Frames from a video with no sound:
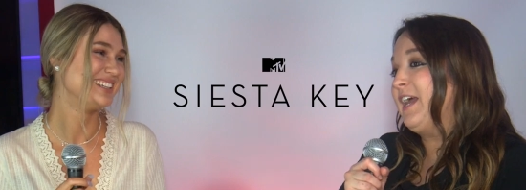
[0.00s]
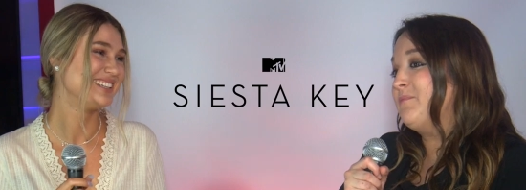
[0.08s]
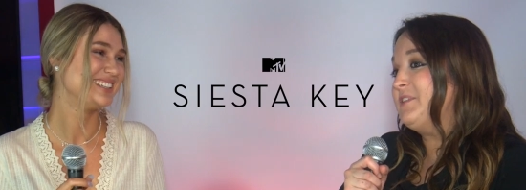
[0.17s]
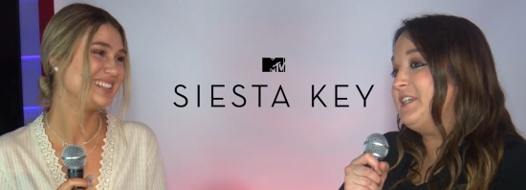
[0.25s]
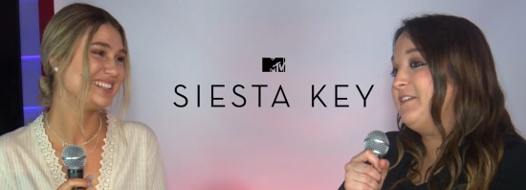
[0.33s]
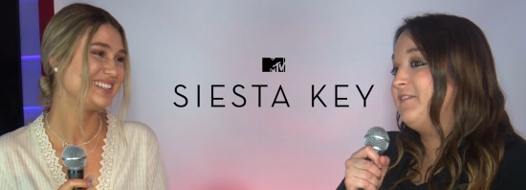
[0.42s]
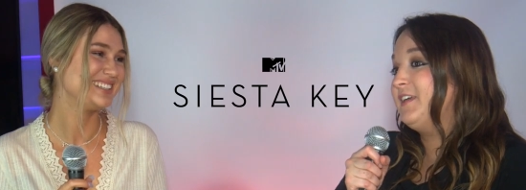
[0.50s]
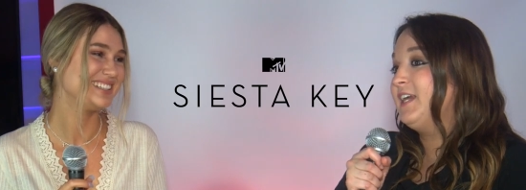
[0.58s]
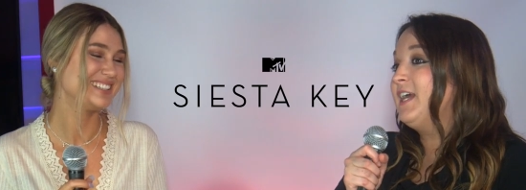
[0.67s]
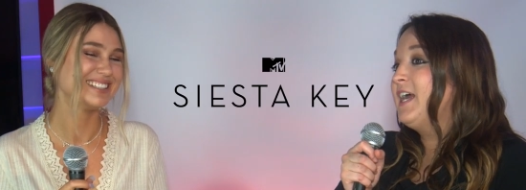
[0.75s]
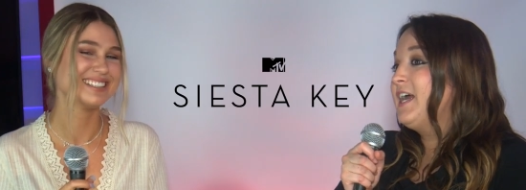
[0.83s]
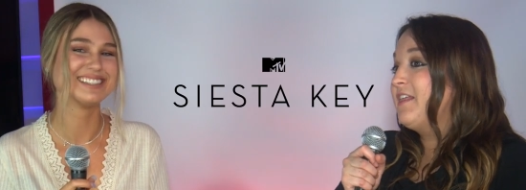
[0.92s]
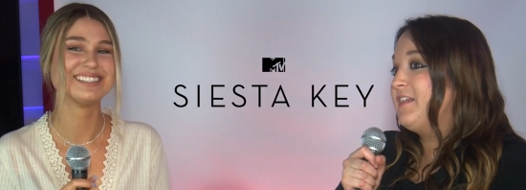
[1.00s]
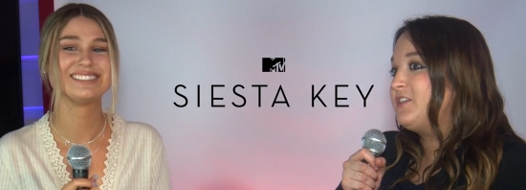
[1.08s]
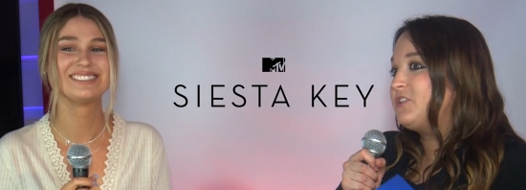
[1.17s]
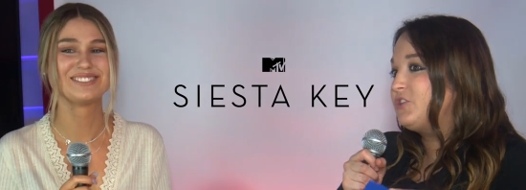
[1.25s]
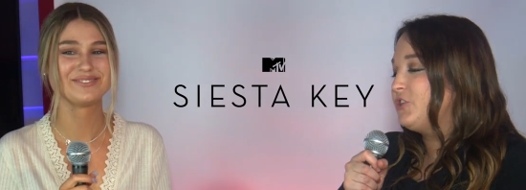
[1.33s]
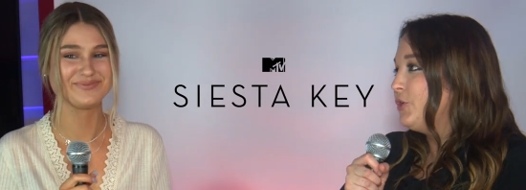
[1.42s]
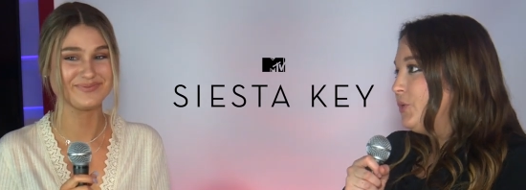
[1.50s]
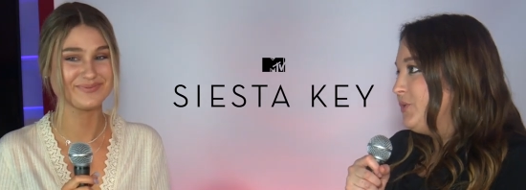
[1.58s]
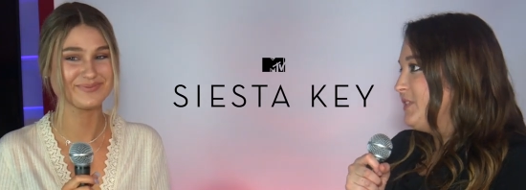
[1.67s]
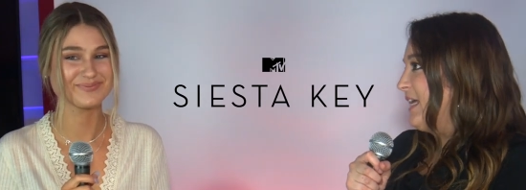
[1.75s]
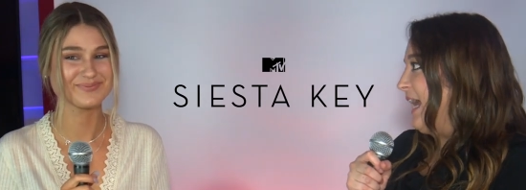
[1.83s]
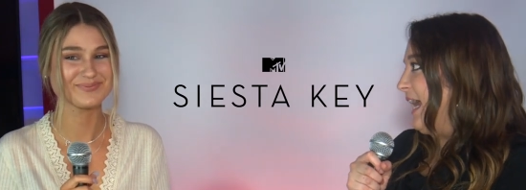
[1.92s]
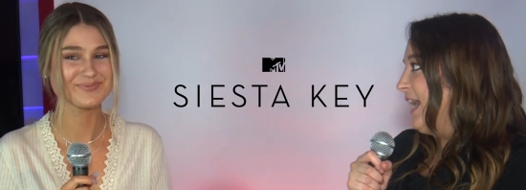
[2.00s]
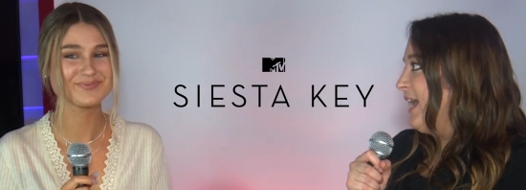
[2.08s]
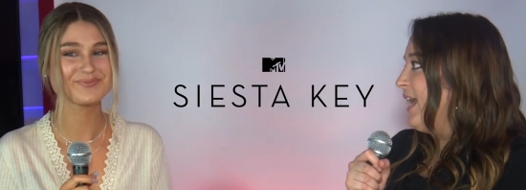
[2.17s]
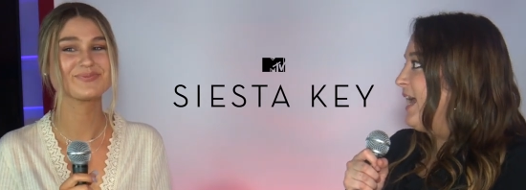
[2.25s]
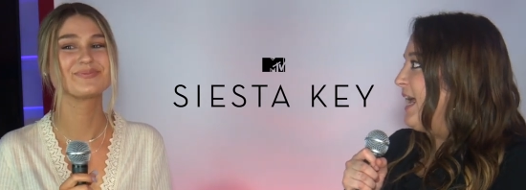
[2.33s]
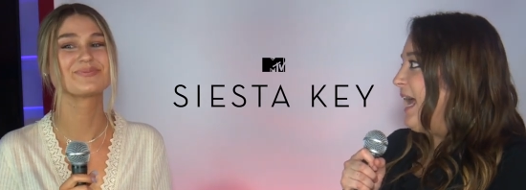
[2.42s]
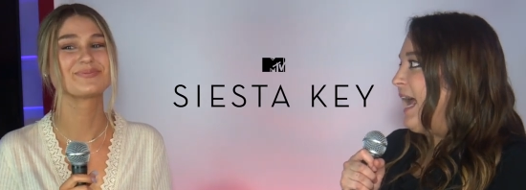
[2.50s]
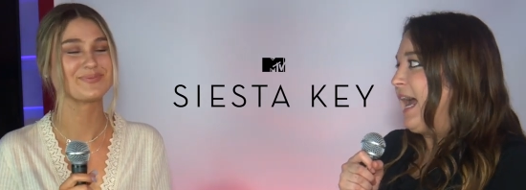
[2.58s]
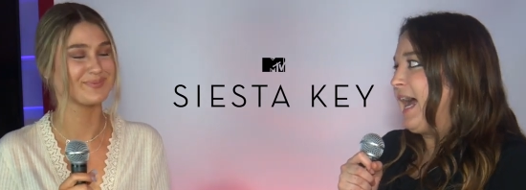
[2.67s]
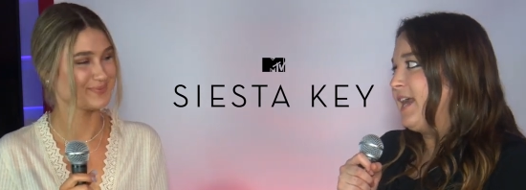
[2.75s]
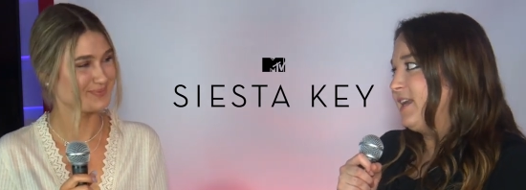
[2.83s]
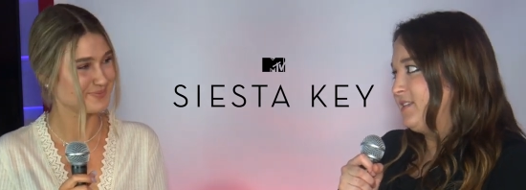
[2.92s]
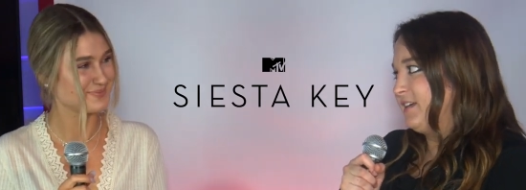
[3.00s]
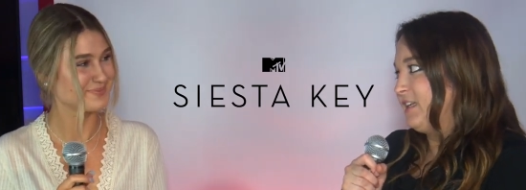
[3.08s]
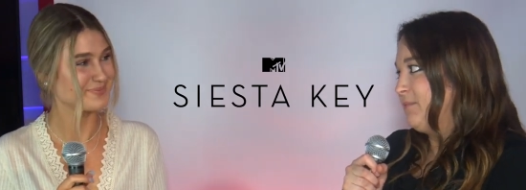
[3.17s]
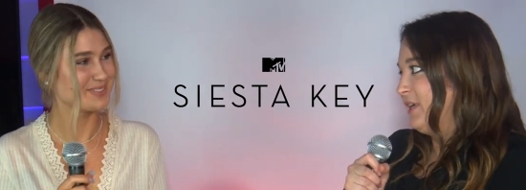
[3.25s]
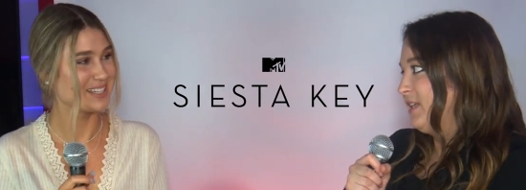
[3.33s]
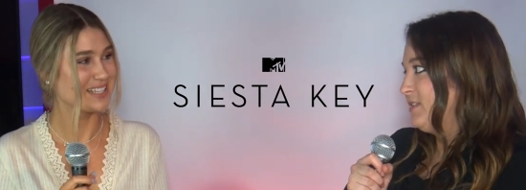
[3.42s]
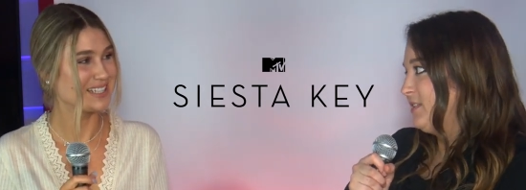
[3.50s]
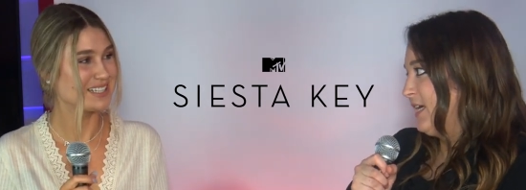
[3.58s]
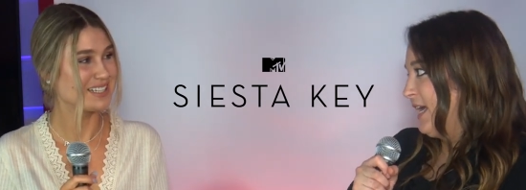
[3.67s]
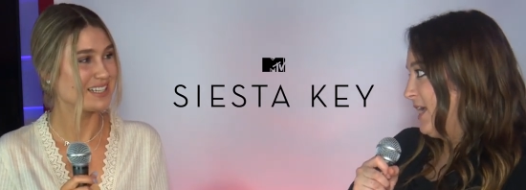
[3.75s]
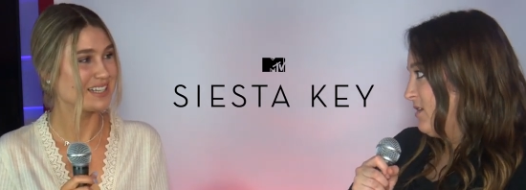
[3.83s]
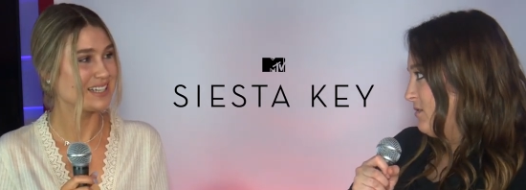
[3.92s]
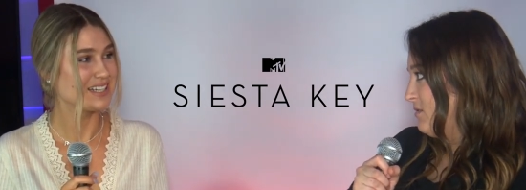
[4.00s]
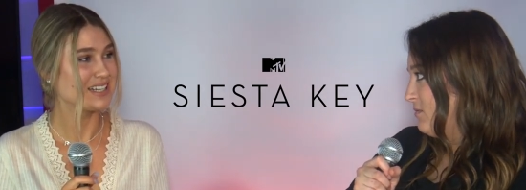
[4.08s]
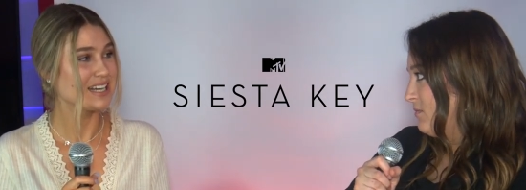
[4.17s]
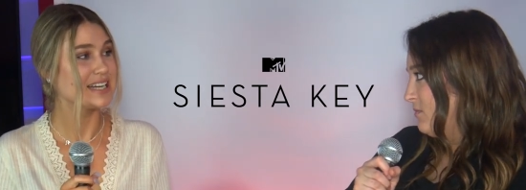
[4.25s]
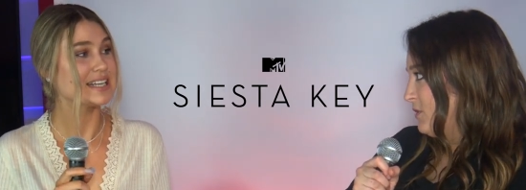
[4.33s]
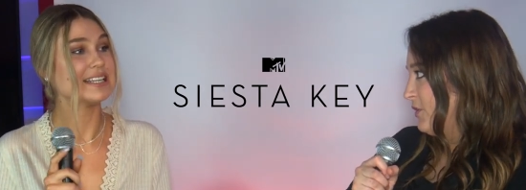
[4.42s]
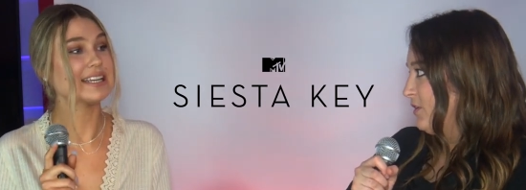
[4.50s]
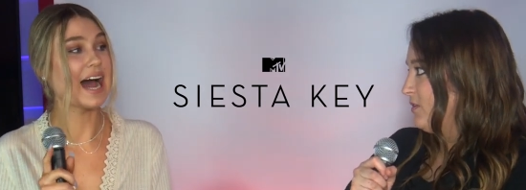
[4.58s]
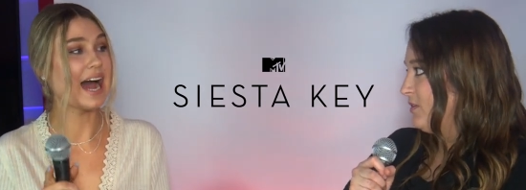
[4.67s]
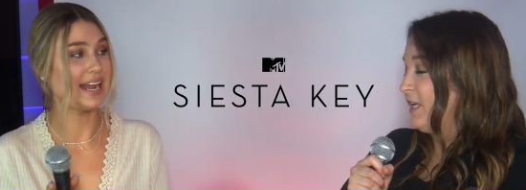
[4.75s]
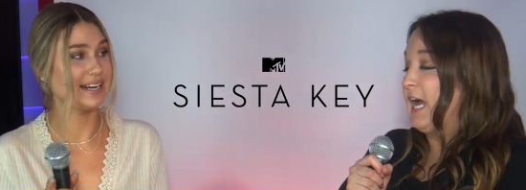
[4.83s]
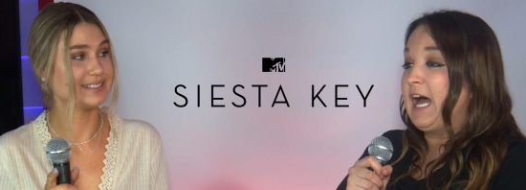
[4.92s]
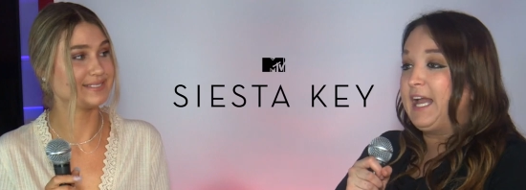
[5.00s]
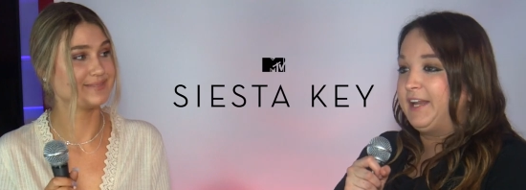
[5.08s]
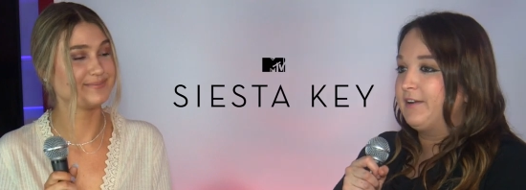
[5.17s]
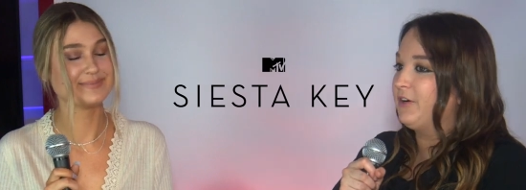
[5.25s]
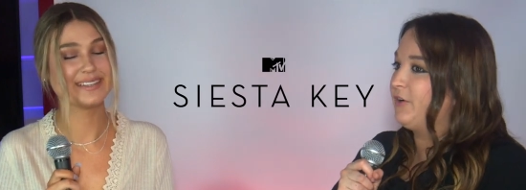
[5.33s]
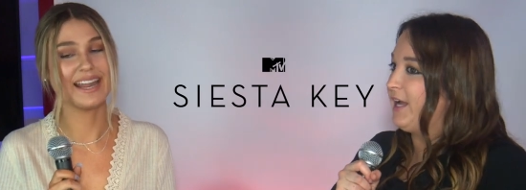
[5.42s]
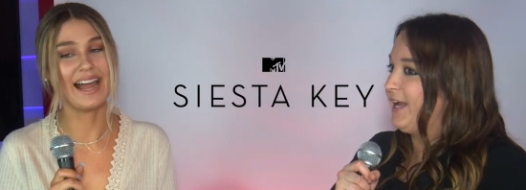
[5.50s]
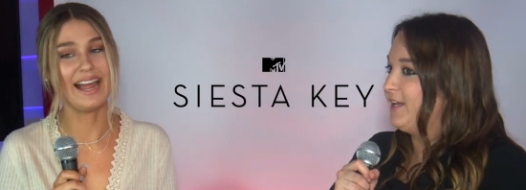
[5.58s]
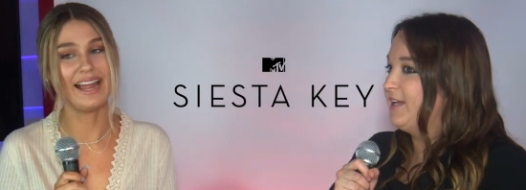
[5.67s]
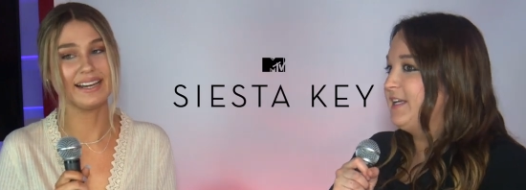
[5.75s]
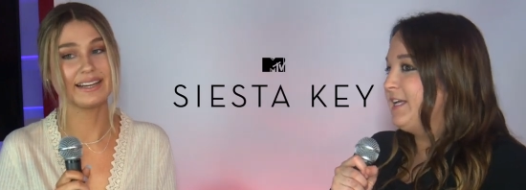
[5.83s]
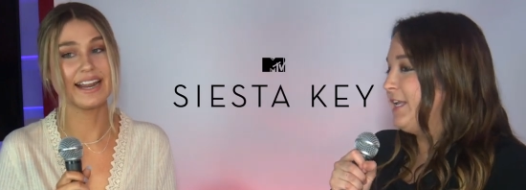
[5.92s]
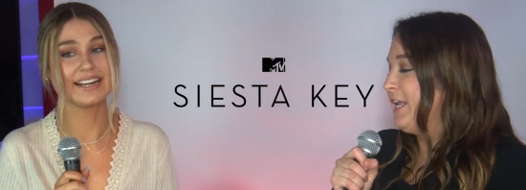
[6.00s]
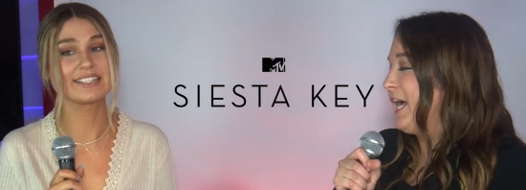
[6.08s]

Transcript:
Speaker 1: M T V this Tuesday at, is it going to be at ten? Or nine. nine. Okay. Nine.